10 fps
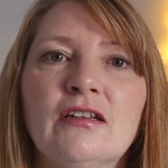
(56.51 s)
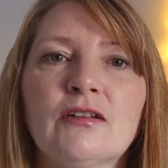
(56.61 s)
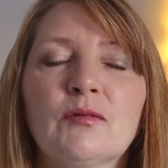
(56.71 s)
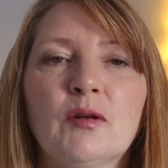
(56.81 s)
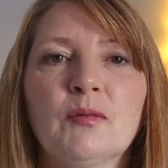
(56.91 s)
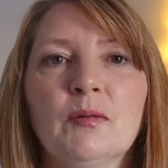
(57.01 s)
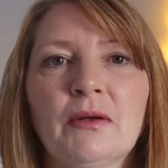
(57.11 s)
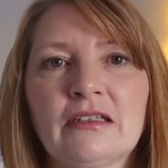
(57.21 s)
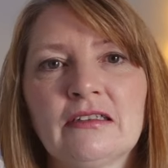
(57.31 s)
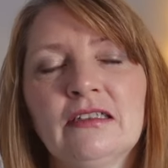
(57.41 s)
That's where I put
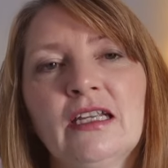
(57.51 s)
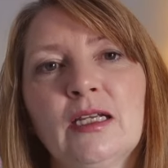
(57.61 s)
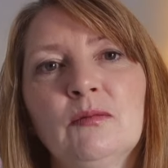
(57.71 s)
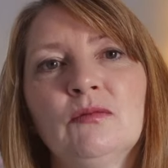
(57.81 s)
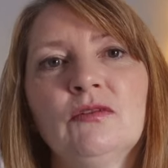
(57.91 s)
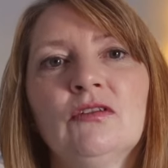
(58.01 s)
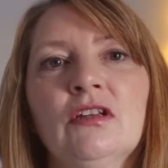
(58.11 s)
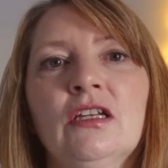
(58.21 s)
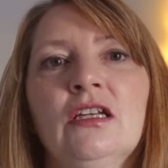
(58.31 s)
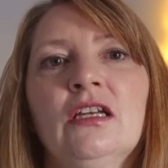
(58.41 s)
pattern names,
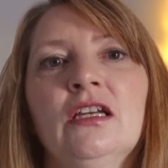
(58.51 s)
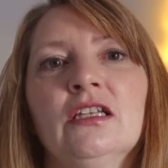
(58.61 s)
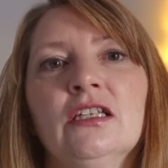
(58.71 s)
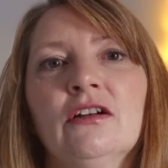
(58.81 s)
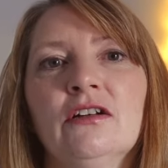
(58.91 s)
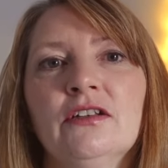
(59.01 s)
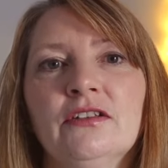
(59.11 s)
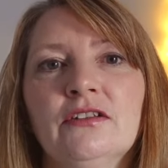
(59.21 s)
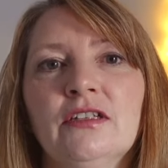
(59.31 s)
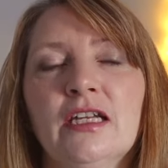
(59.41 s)

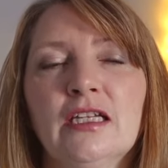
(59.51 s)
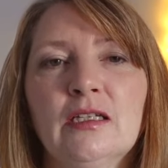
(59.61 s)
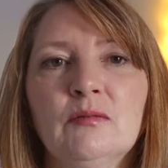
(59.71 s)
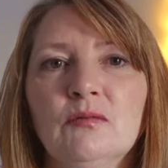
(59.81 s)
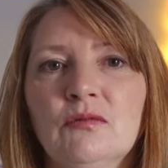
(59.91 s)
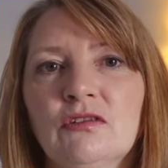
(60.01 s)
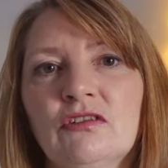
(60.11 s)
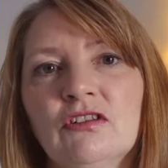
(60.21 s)
yarn names,